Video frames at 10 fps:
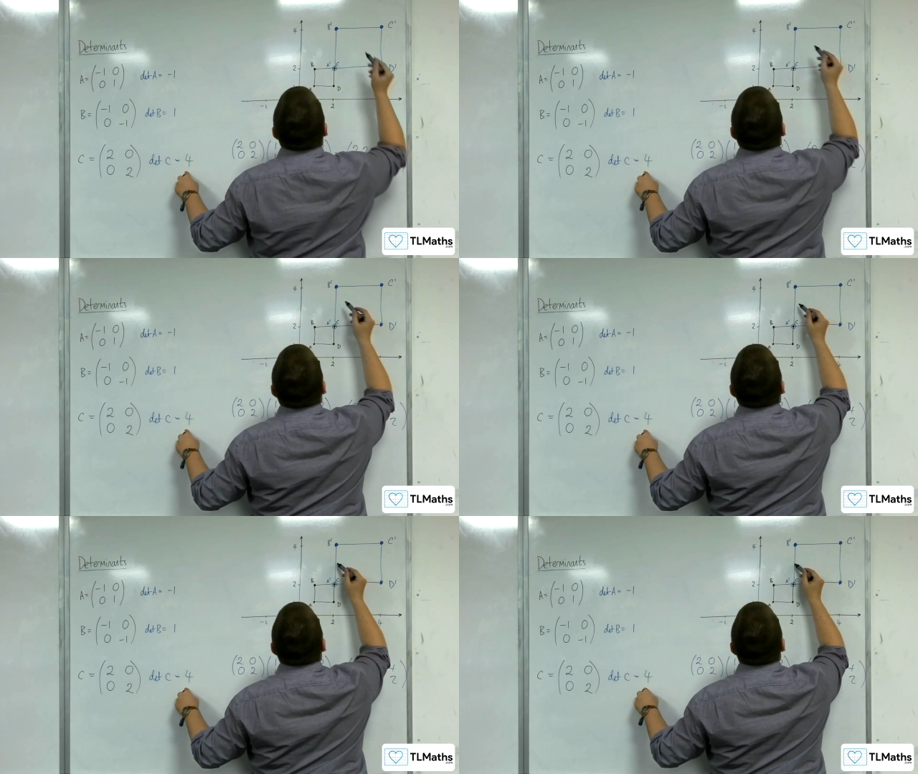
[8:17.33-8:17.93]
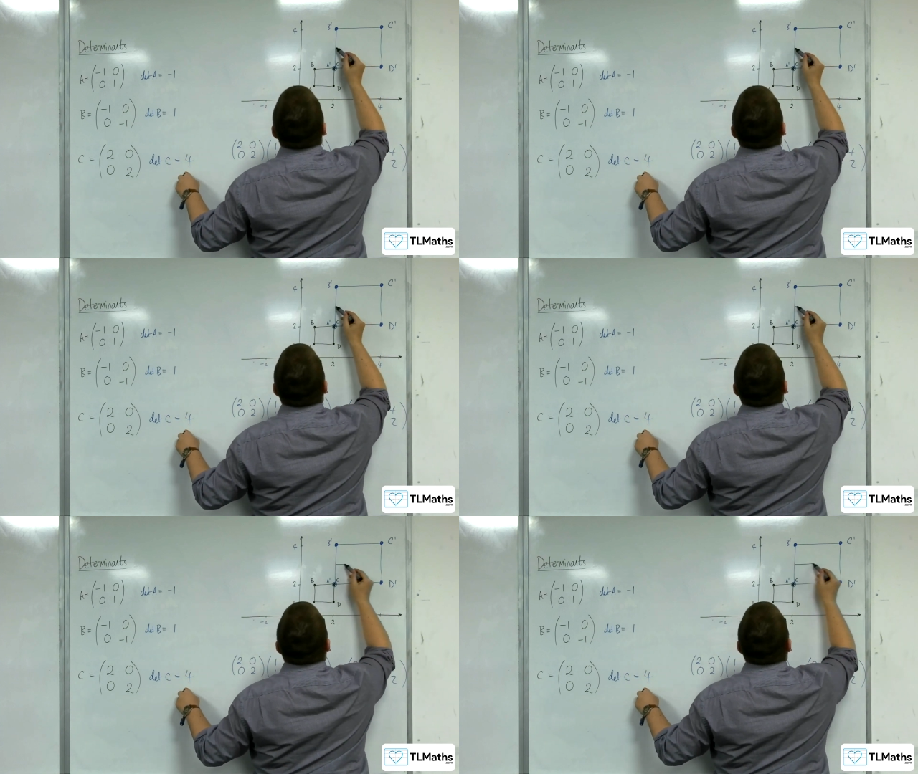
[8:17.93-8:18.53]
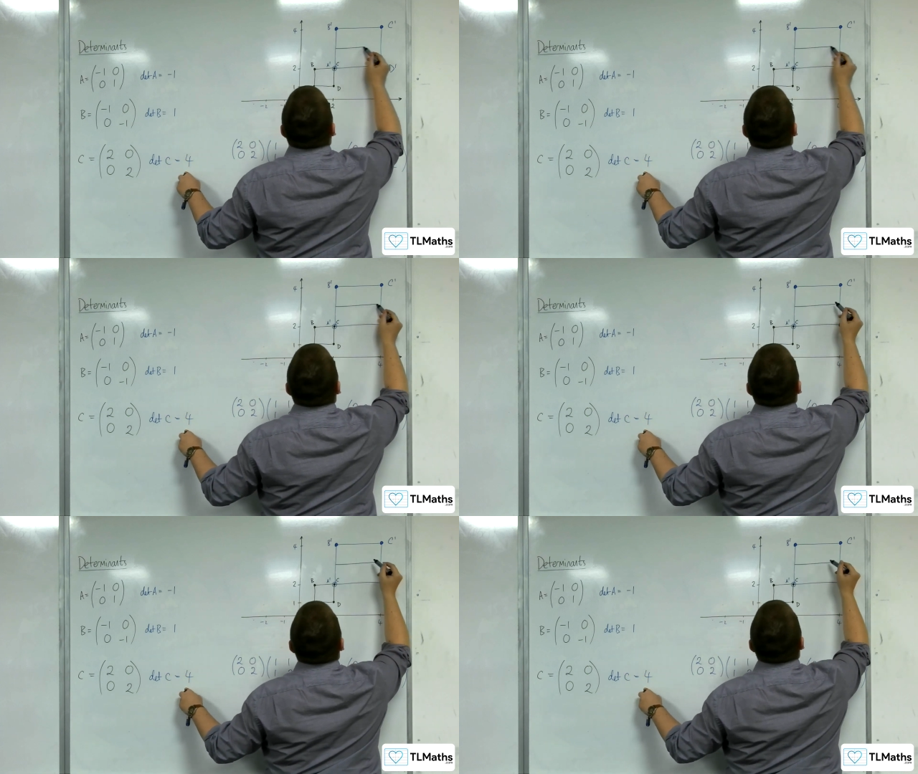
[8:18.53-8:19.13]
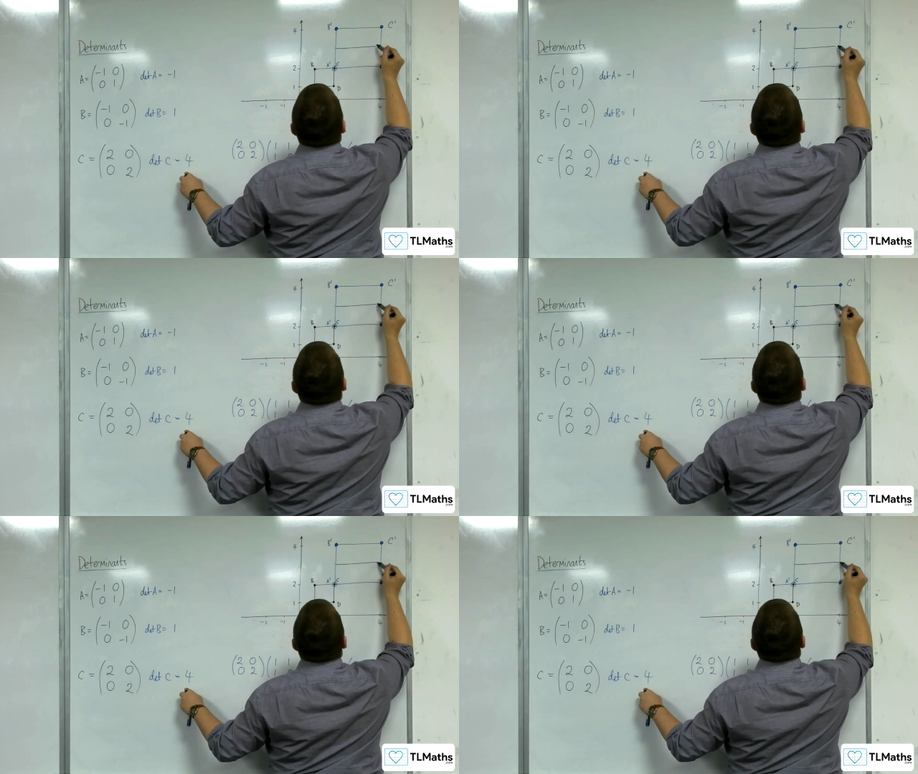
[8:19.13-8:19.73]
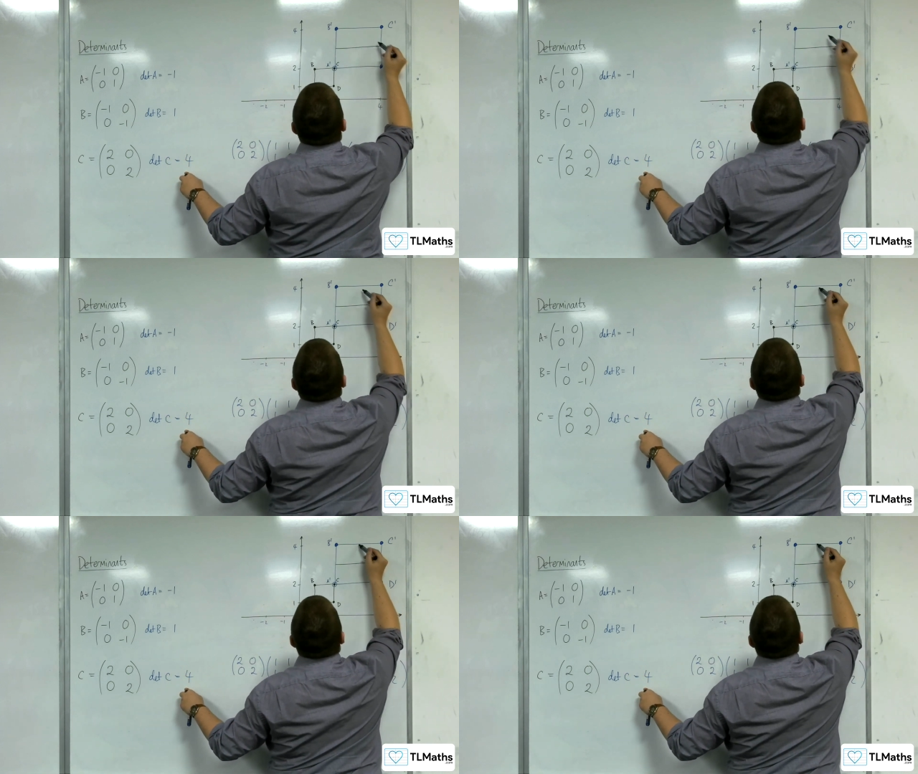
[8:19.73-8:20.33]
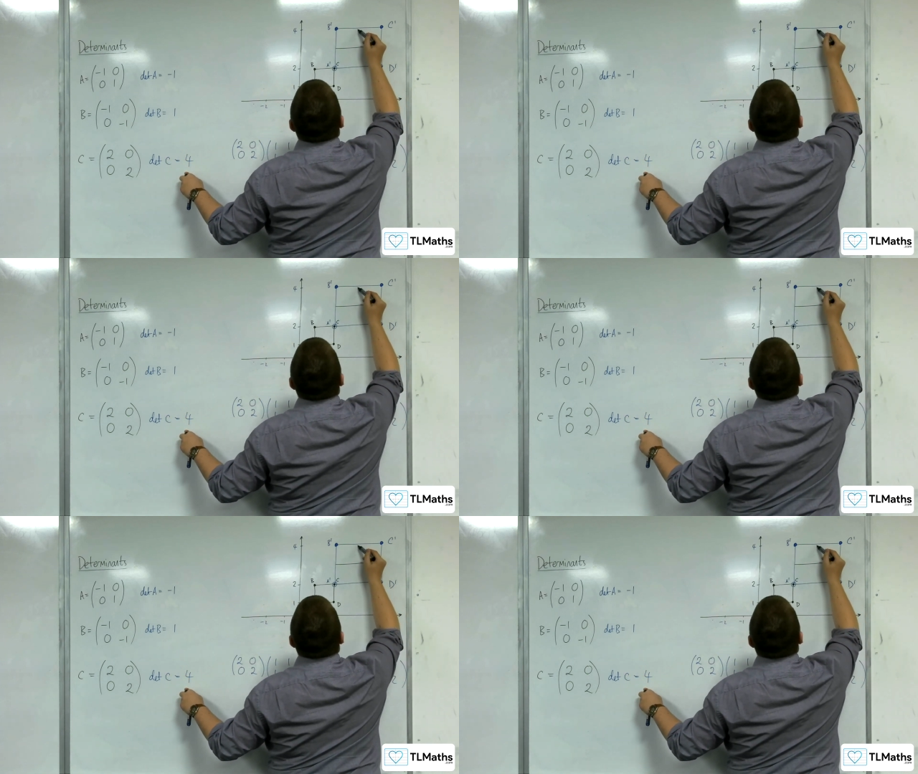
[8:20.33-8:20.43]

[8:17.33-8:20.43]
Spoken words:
[unreadable: no face in view]